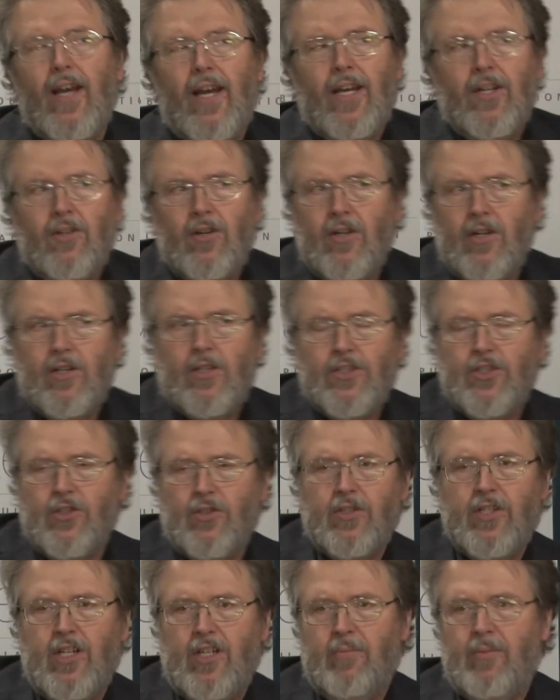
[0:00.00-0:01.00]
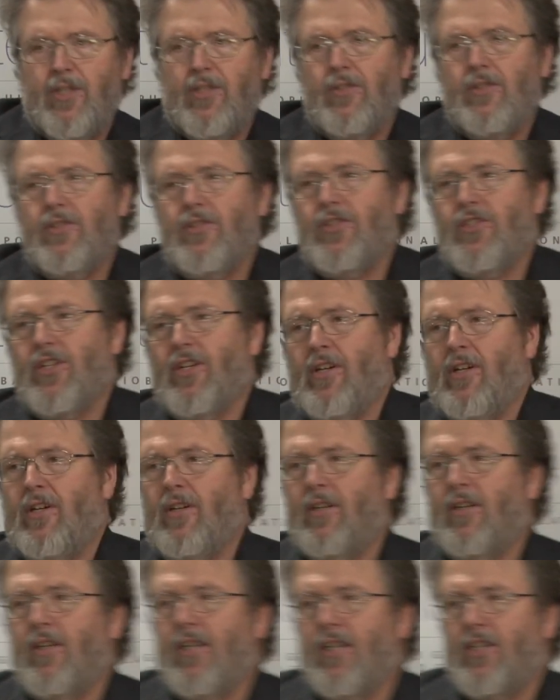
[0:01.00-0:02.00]
Agricultural chemicals
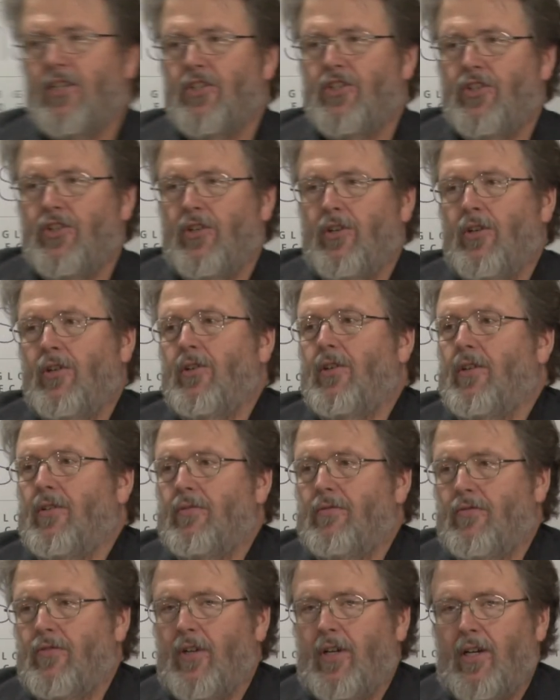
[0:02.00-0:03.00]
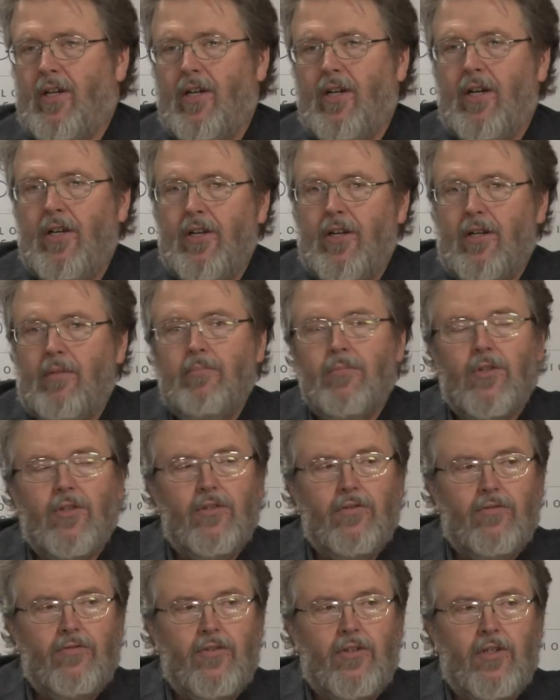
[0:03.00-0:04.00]
are a concern of uh, a number
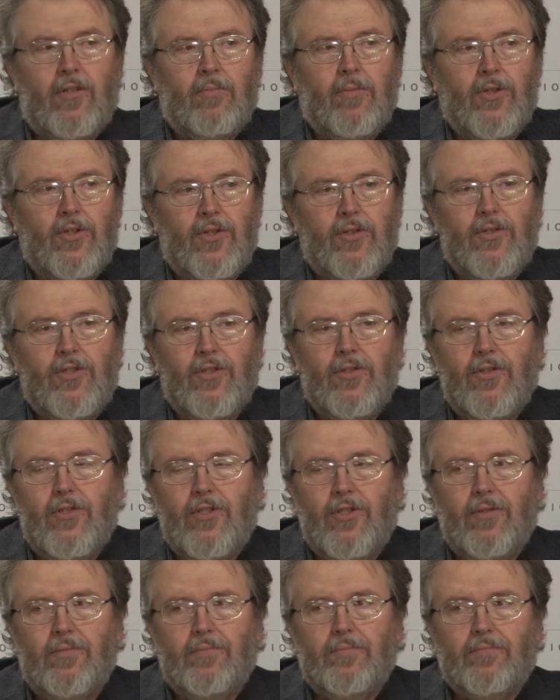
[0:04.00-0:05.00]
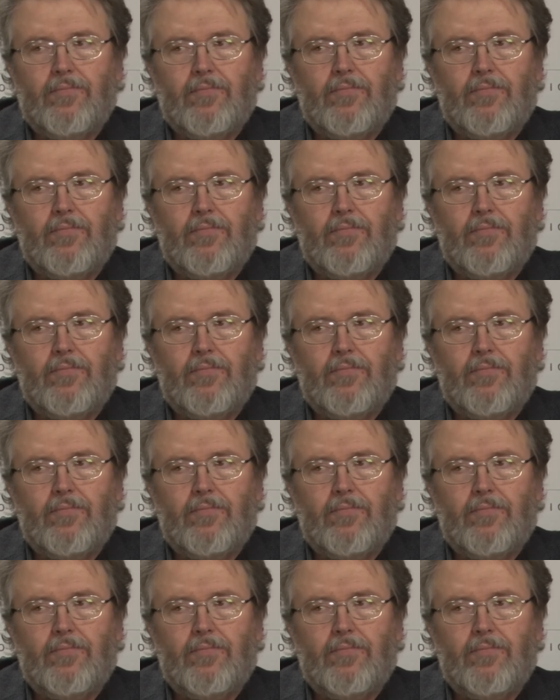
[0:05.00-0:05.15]
of uh, producers.